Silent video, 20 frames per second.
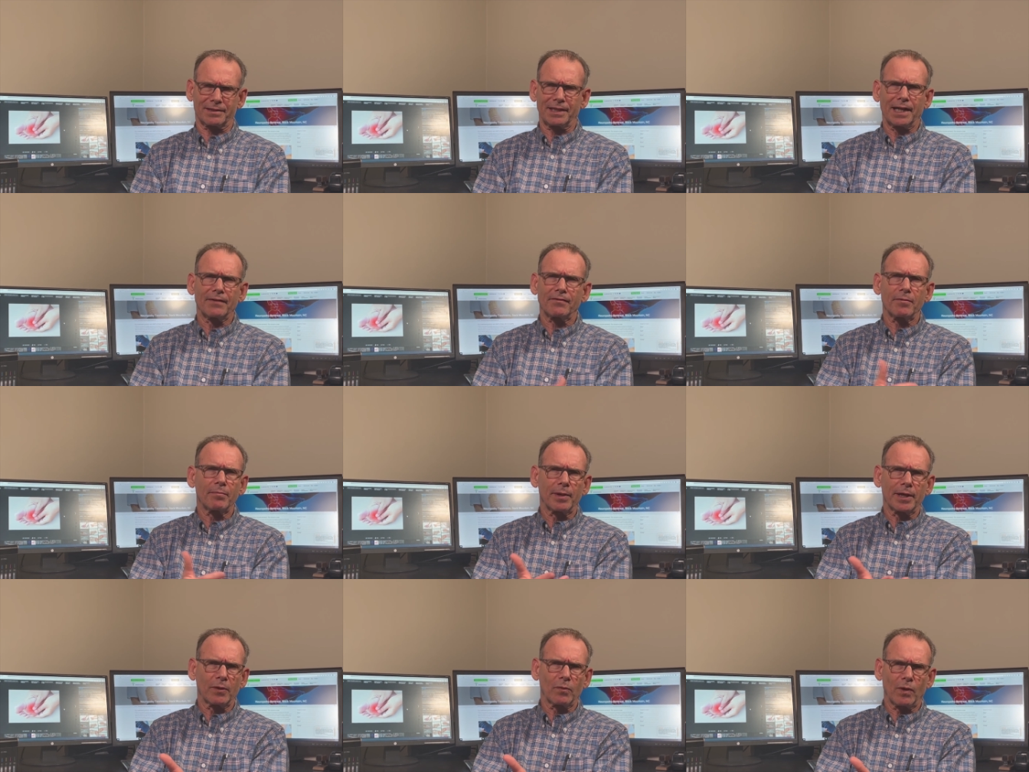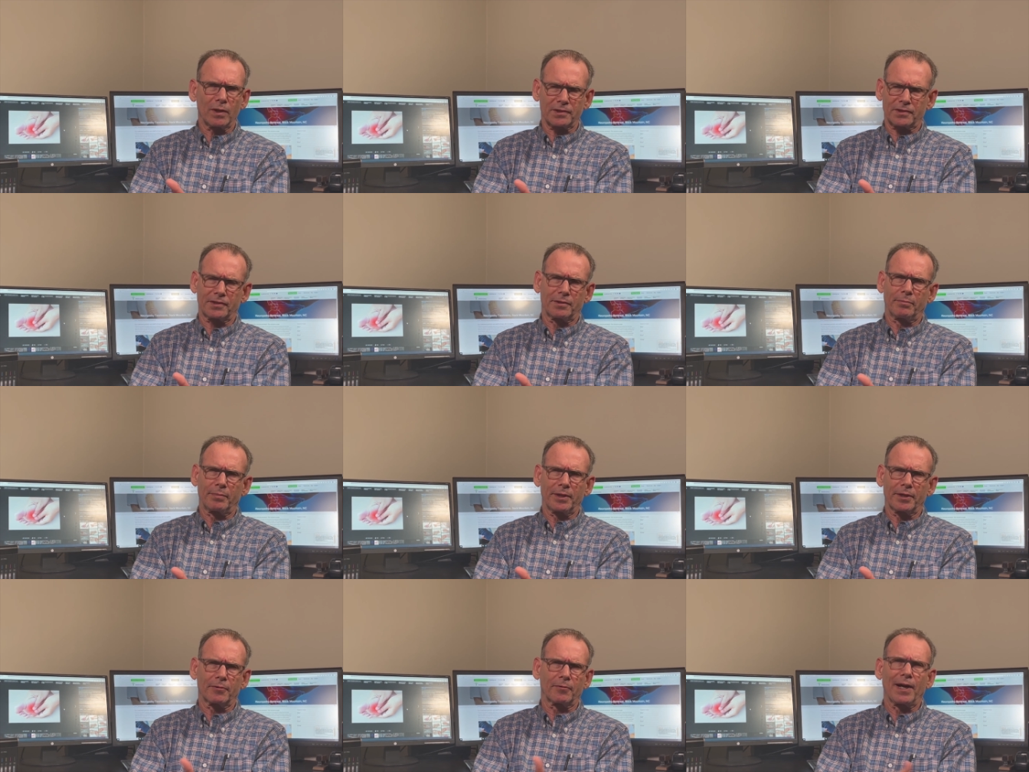and everybody wants to
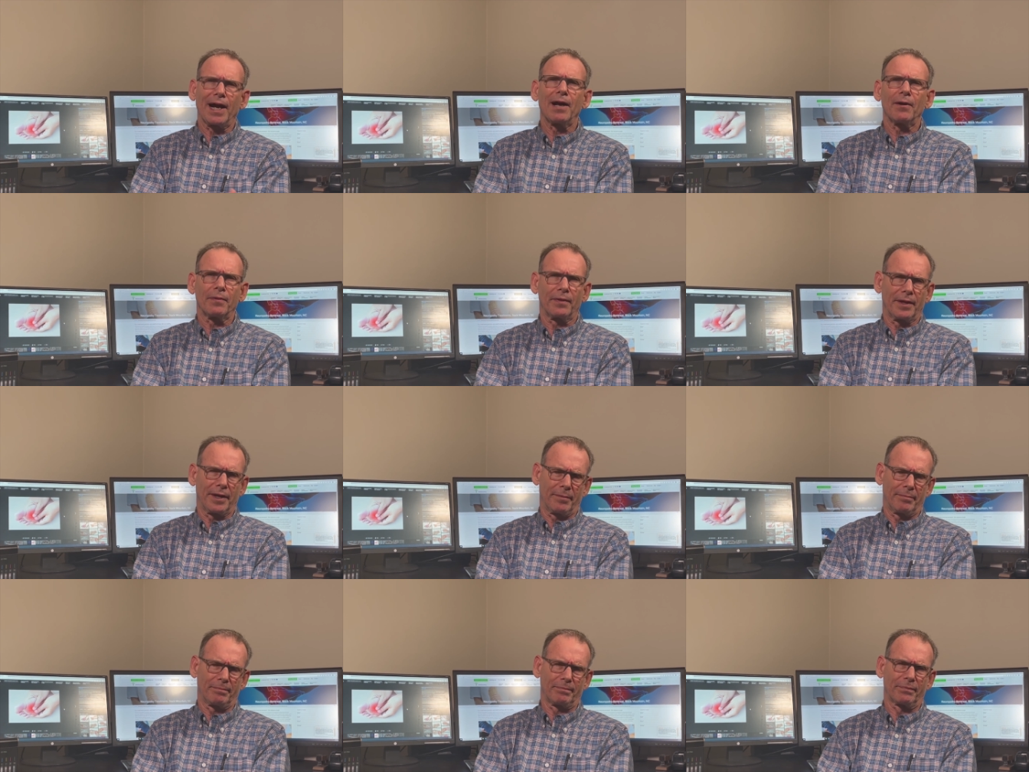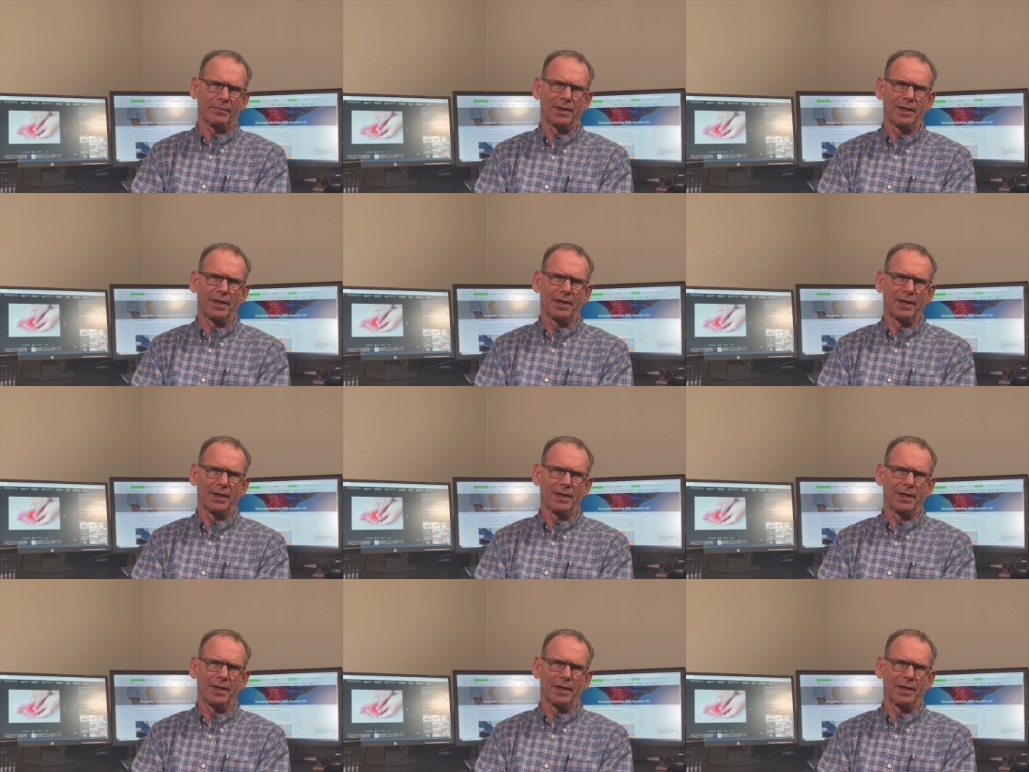be around them.